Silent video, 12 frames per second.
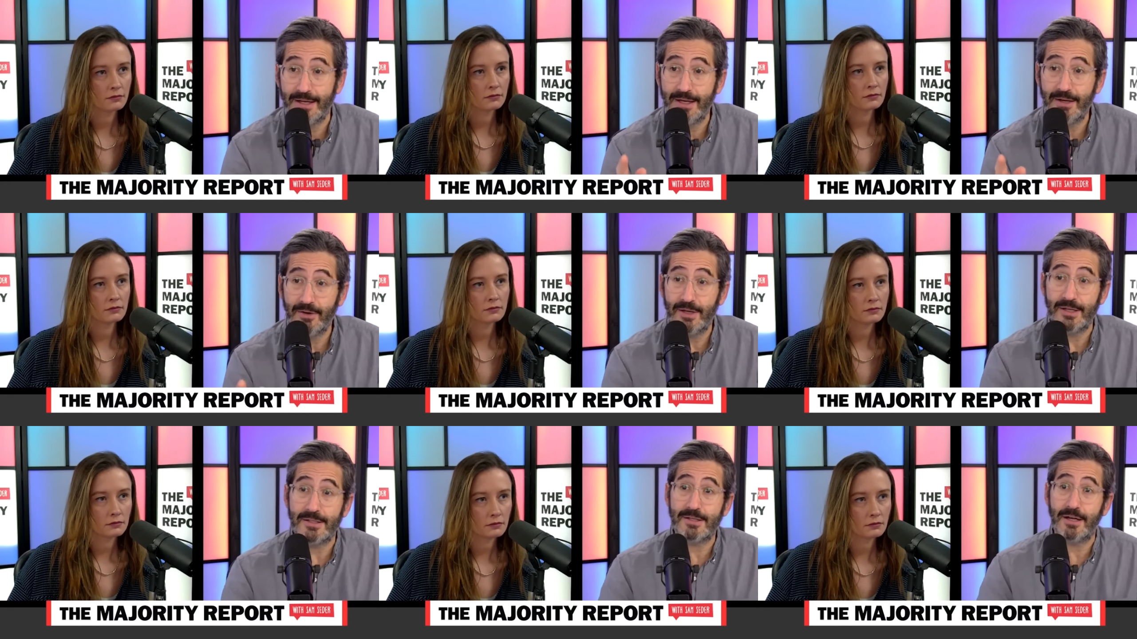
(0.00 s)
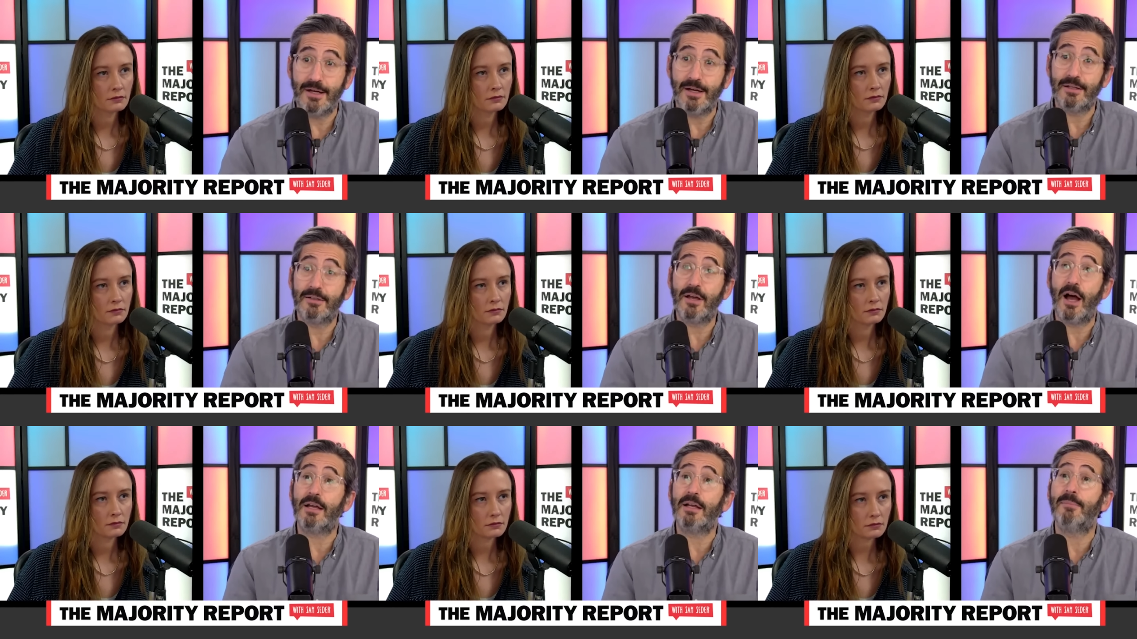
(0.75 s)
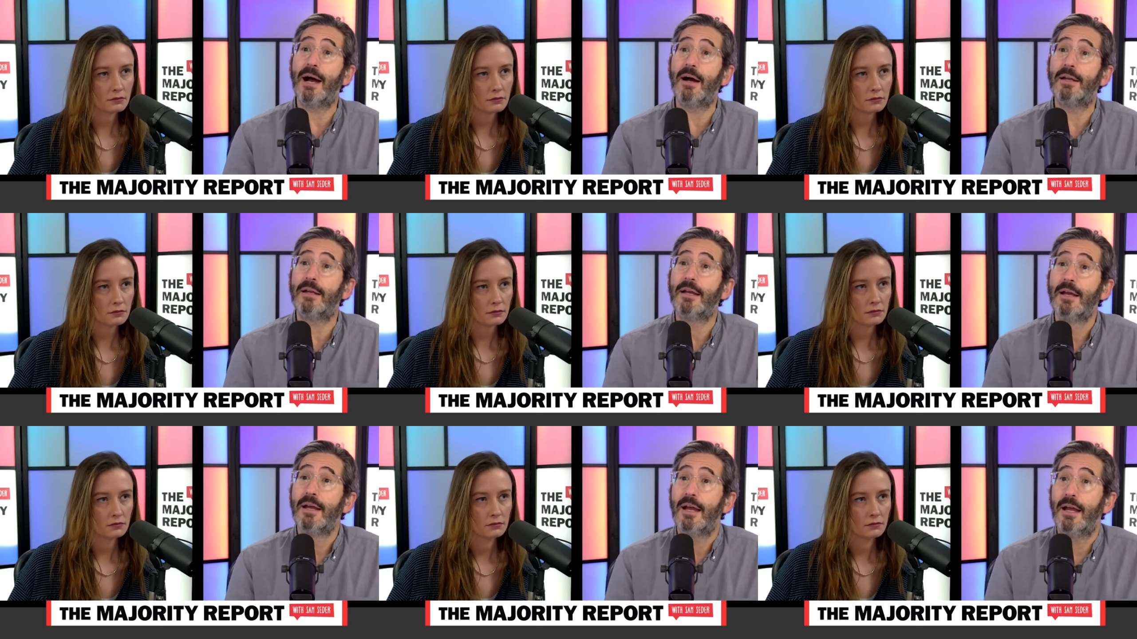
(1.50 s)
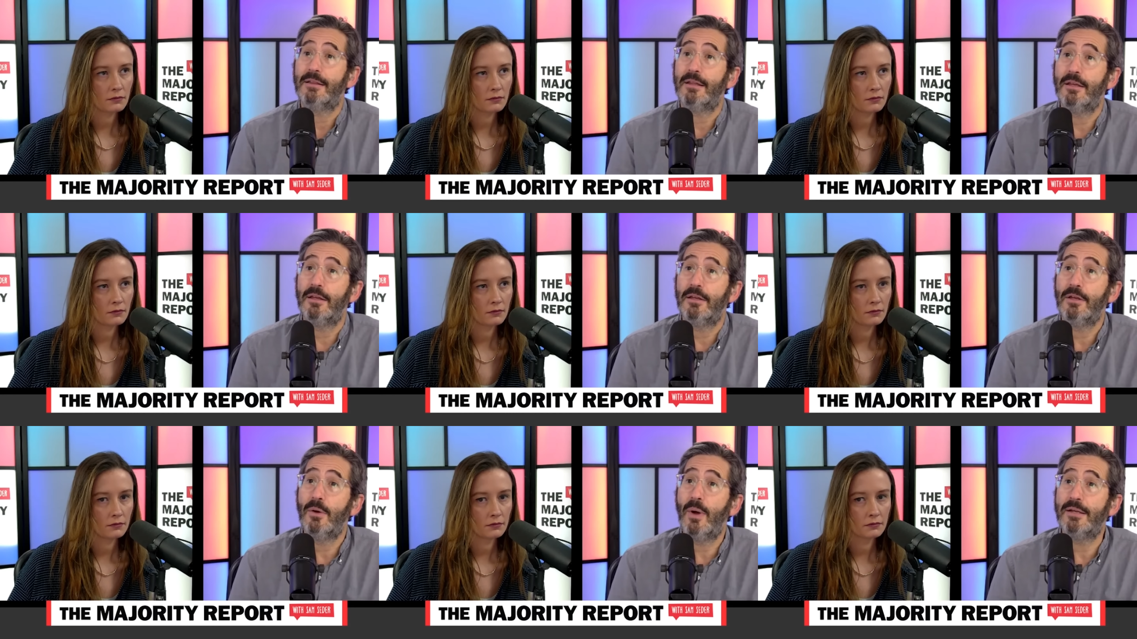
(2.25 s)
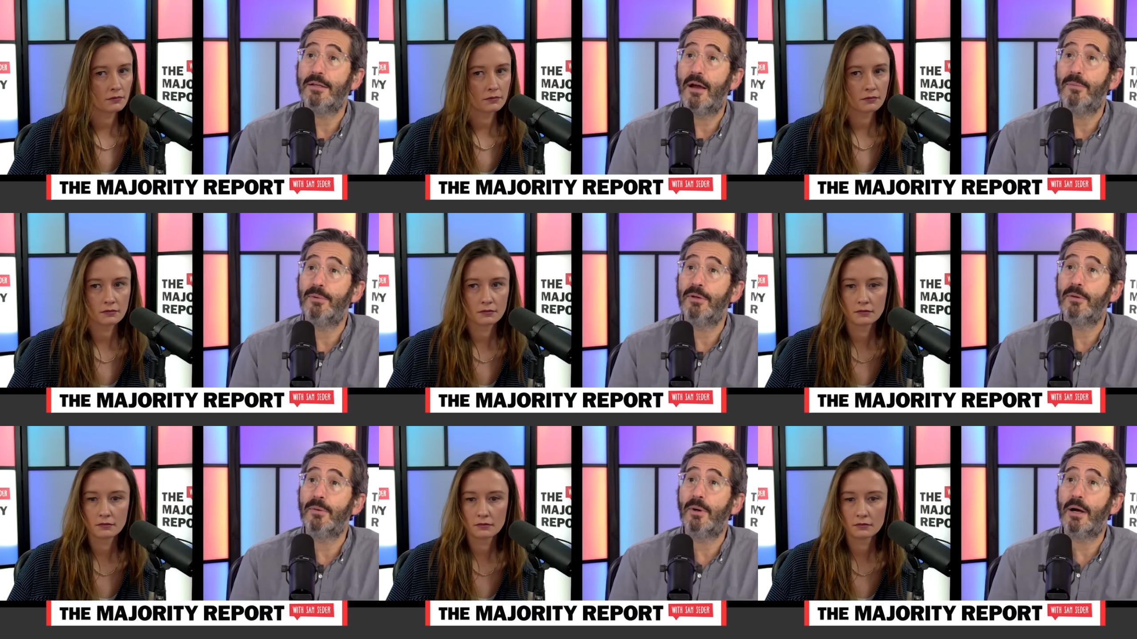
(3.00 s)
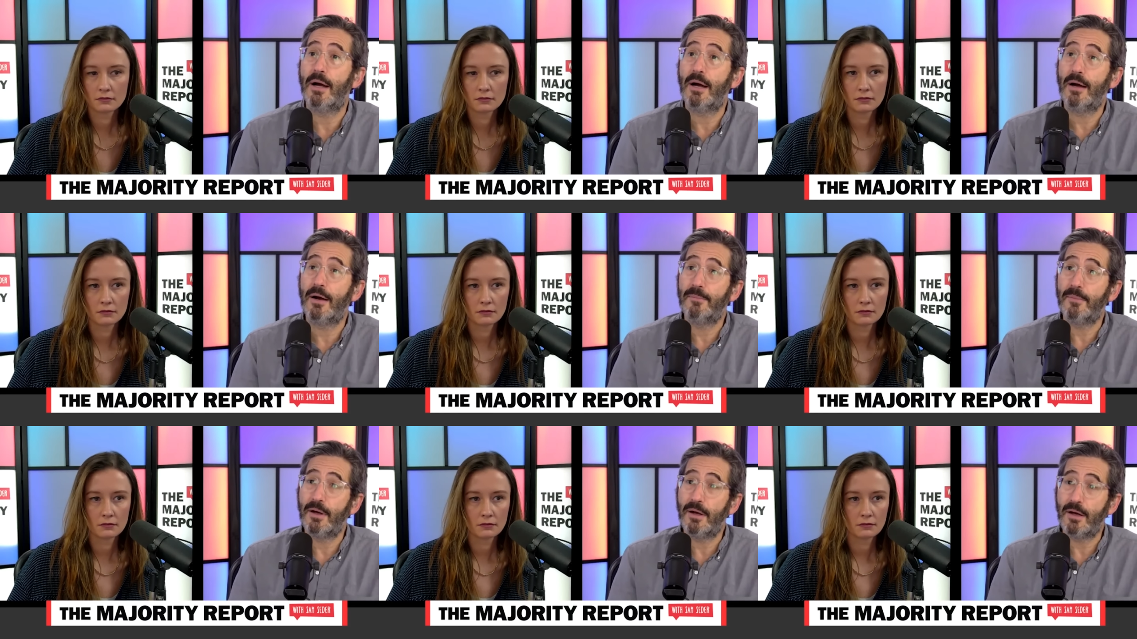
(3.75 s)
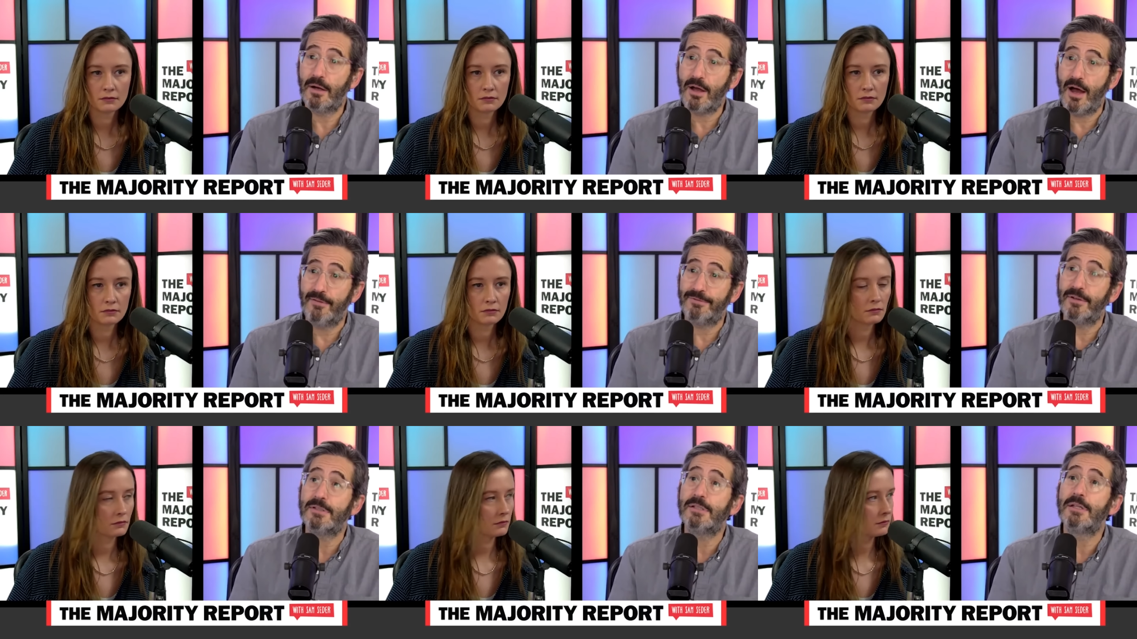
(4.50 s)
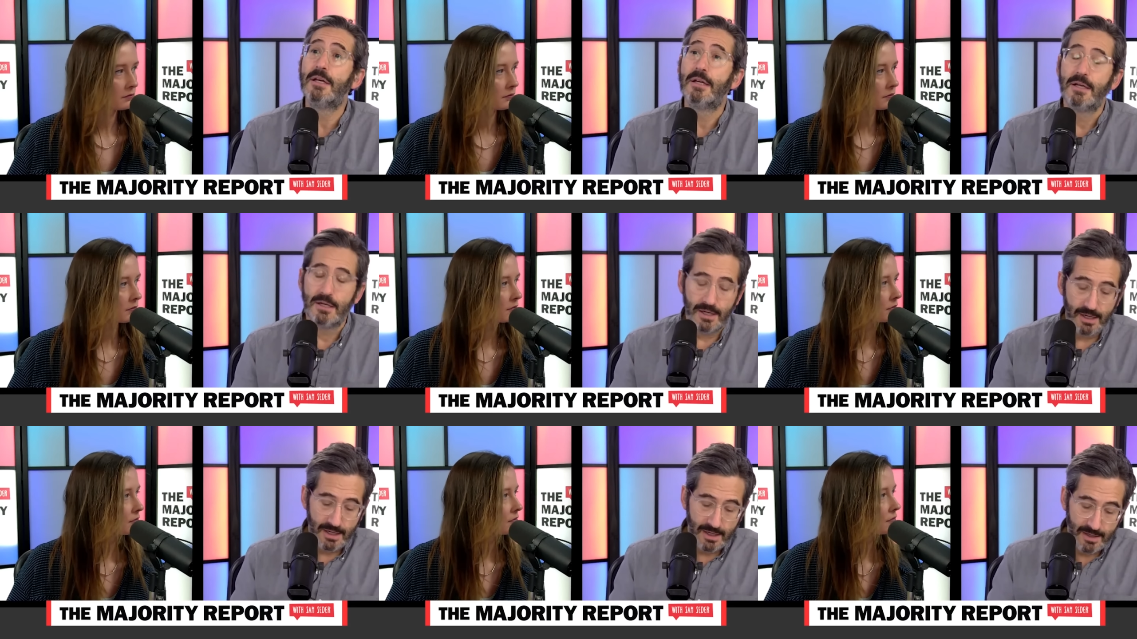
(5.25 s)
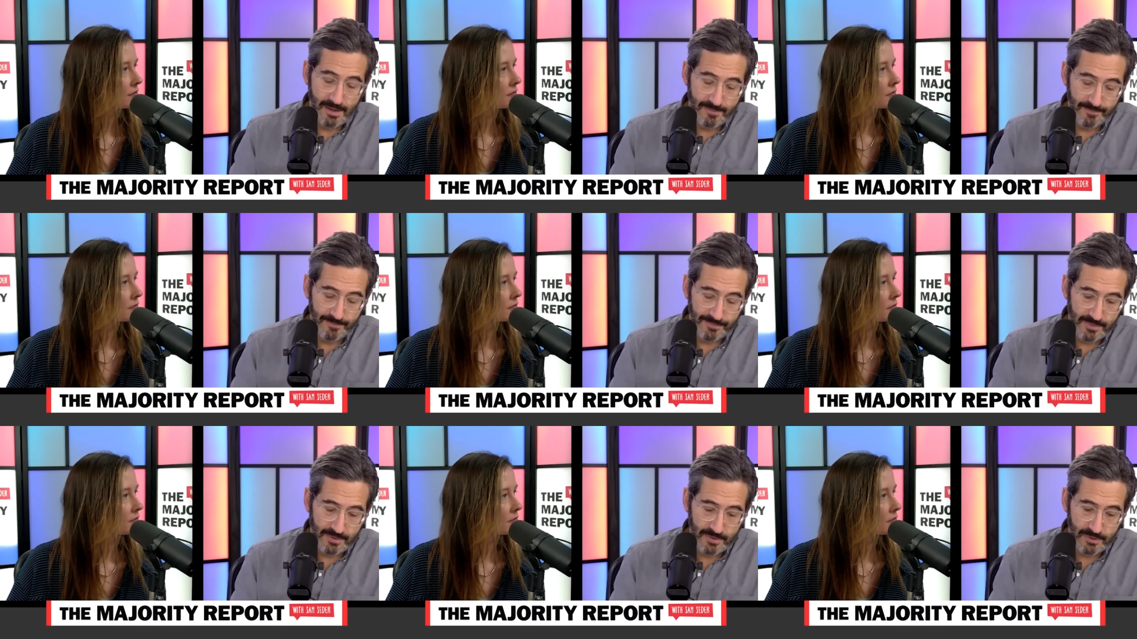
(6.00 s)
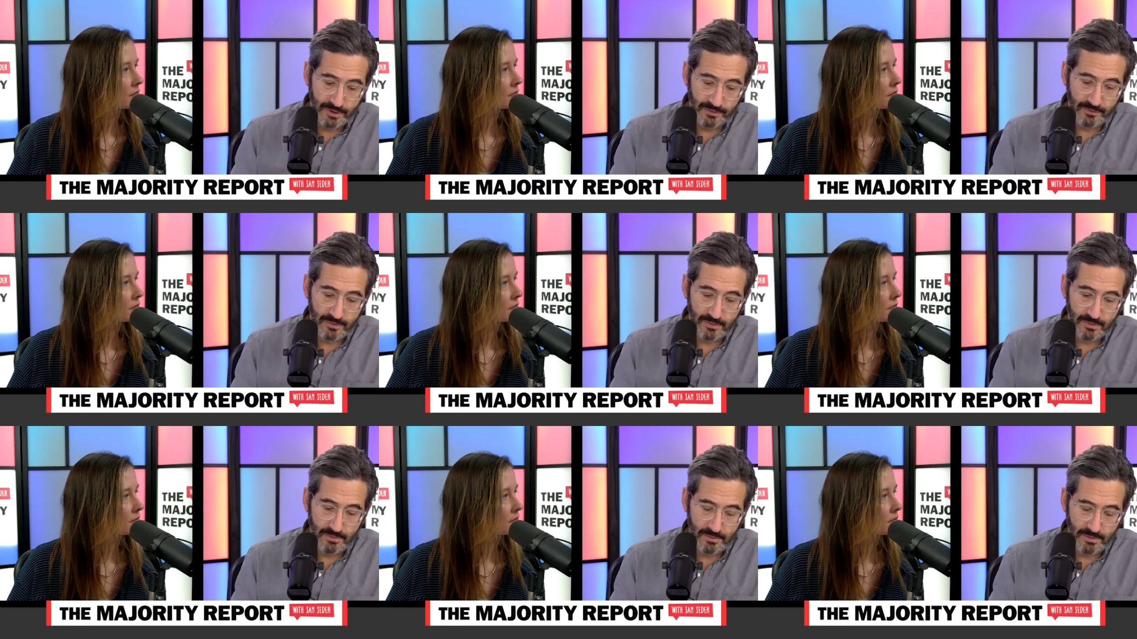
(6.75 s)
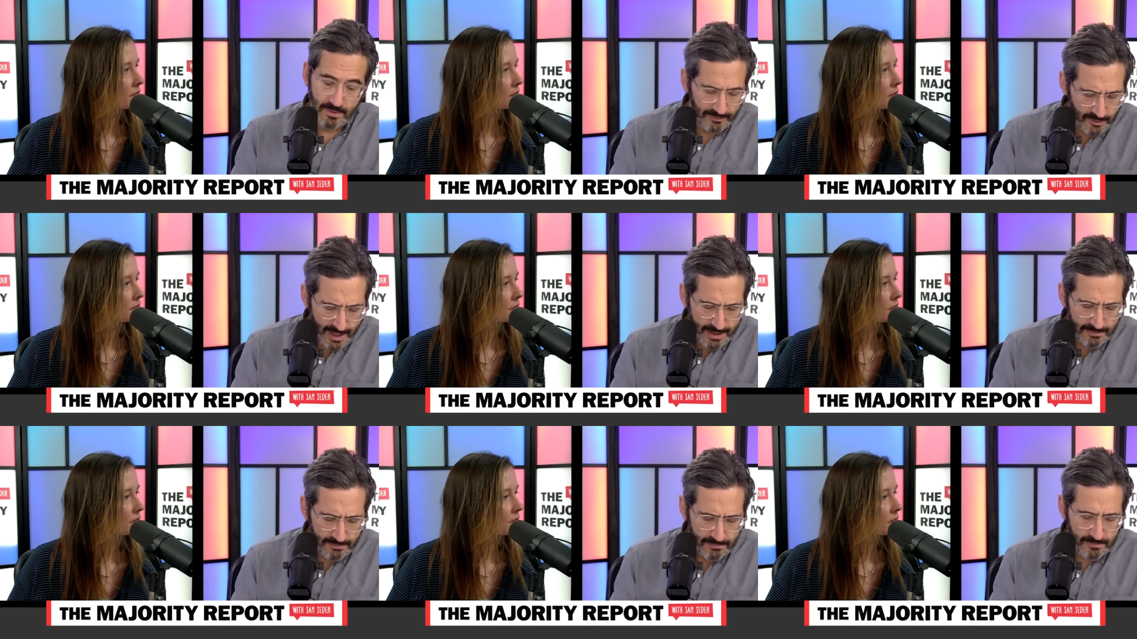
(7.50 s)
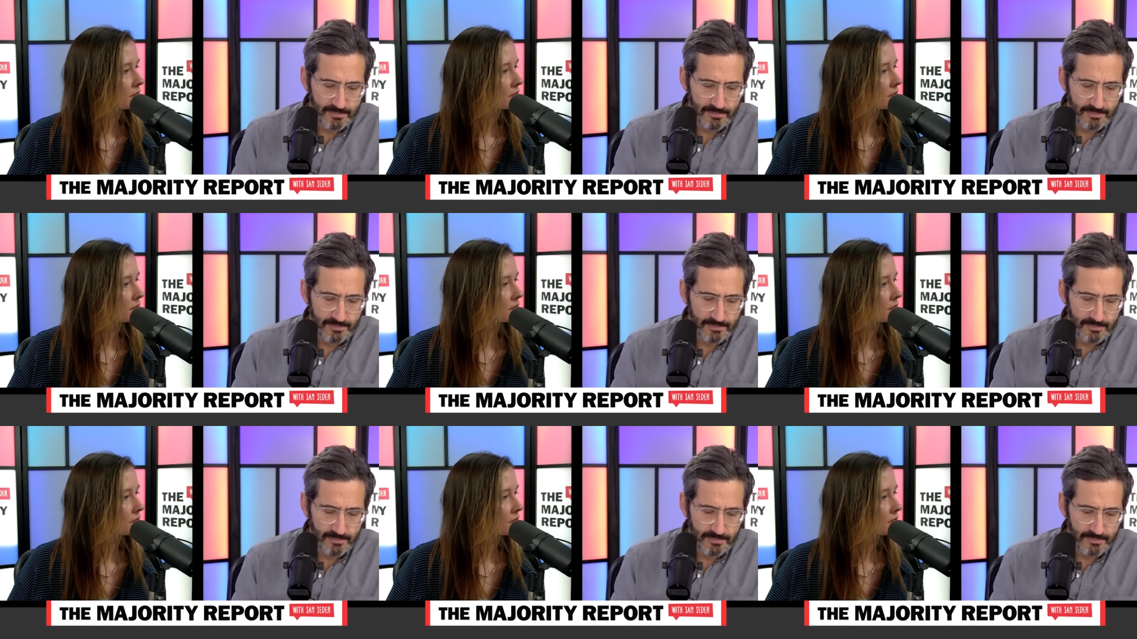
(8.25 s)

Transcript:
Speaker 1: And here he is uh, talking about it at the UAW um, uh, conference um, just yesterday.